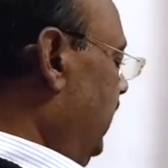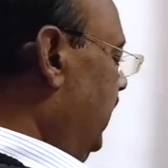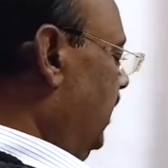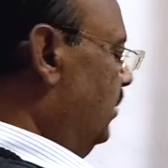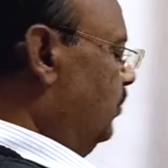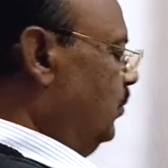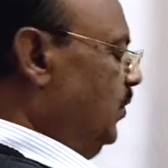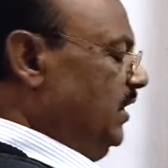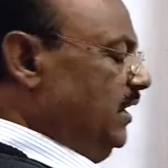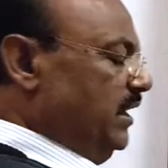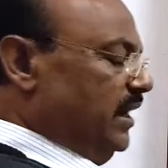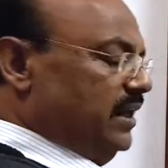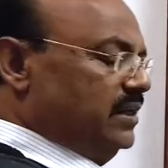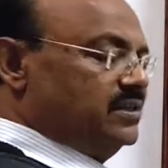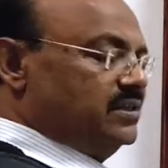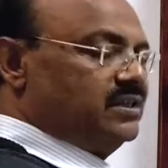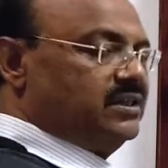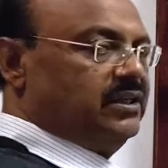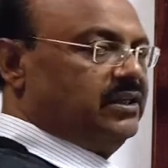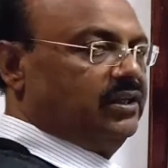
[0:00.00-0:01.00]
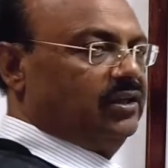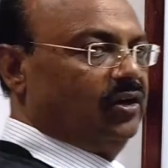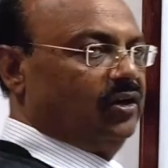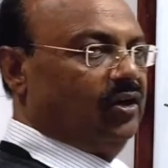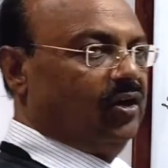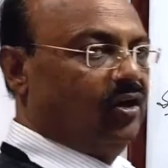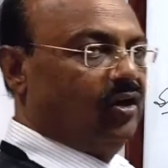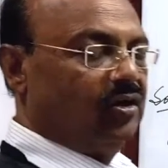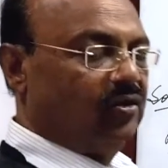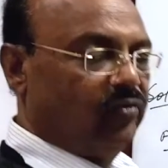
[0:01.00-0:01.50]
A, B and C
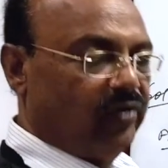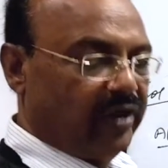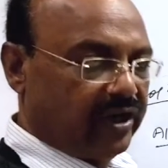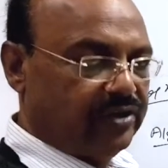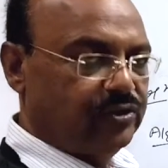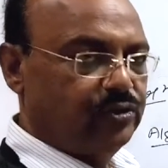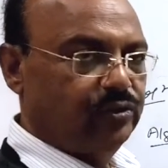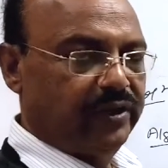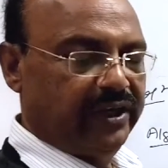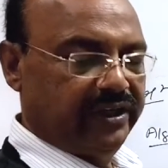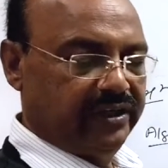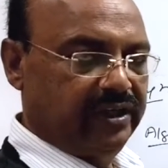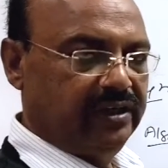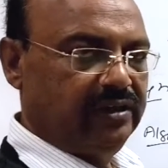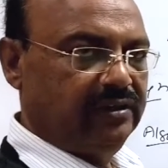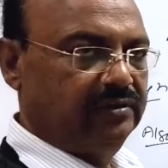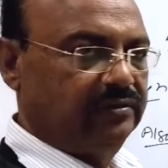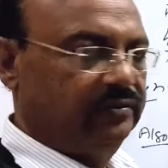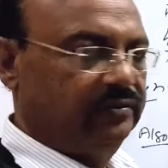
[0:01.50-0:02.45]
all work together,